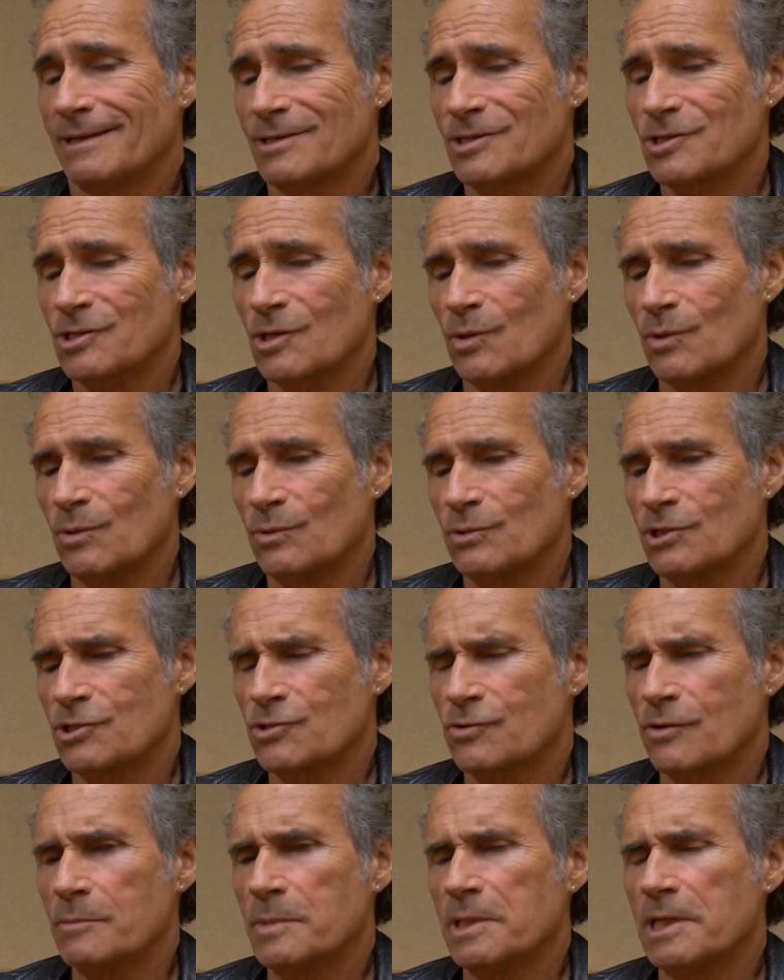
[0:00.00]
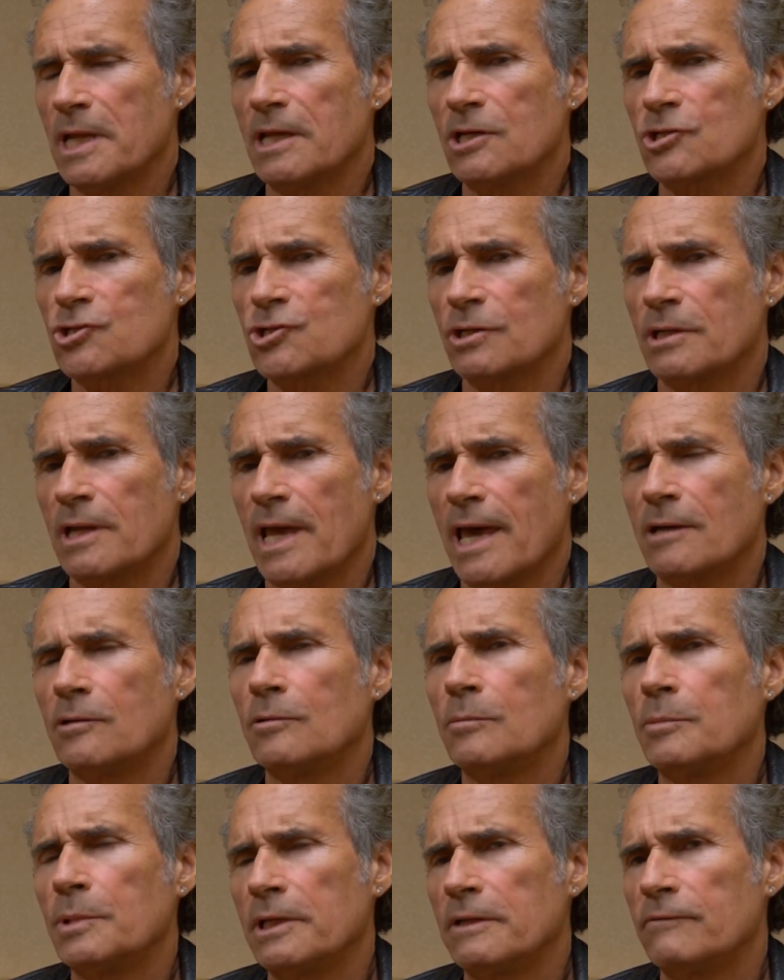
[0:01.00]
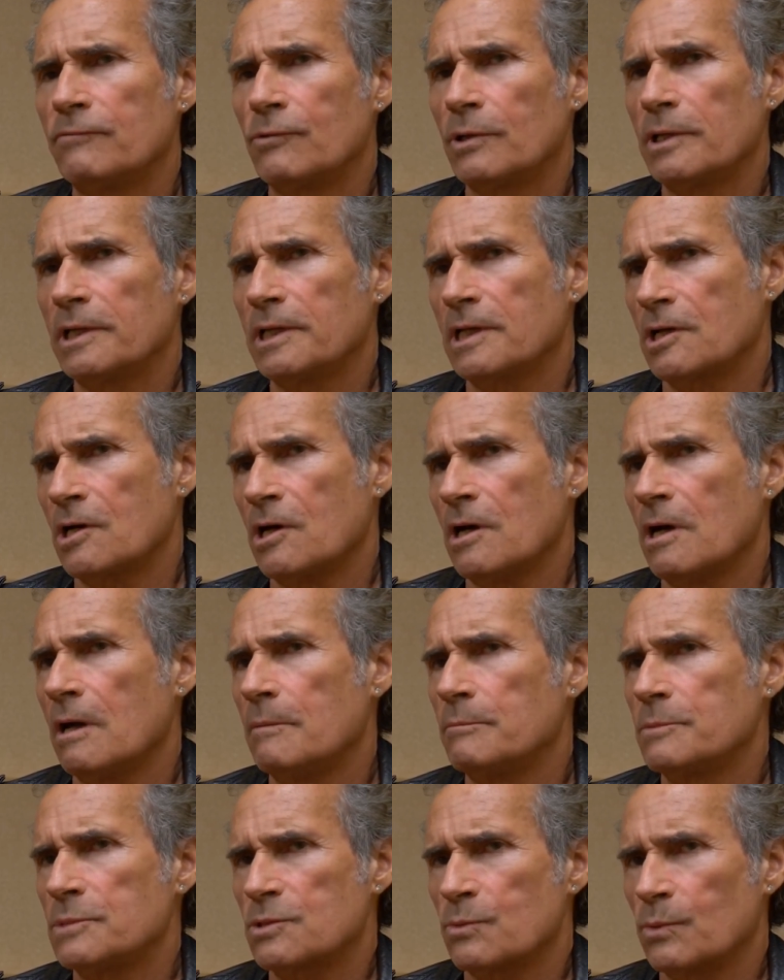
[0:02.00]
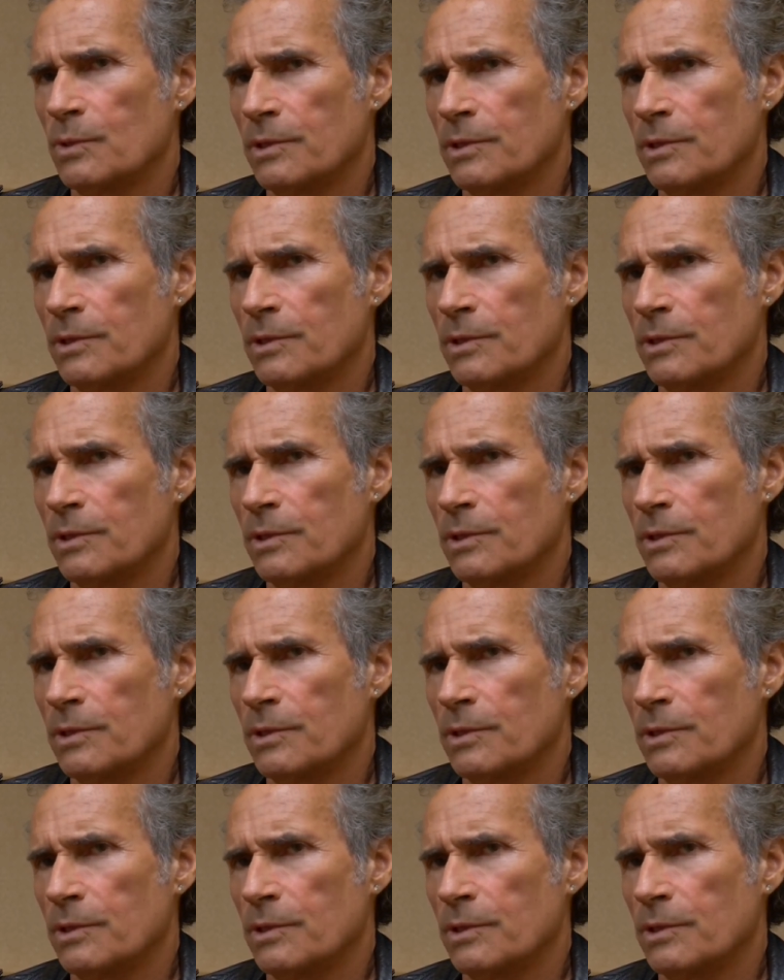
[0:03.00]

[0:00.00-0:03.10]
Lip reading: So discrimination, I don't believe, really comes